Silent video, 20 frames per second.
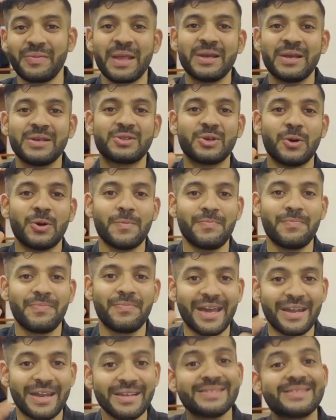So
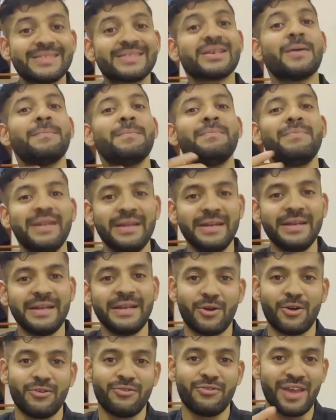there is some
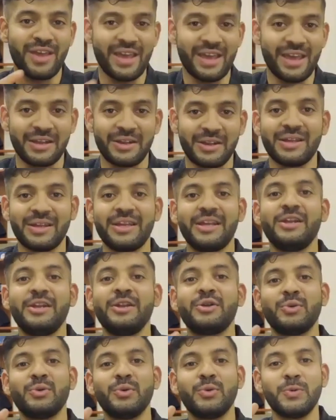bleeding of air
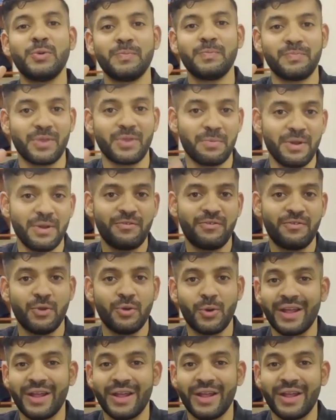into the mid floor,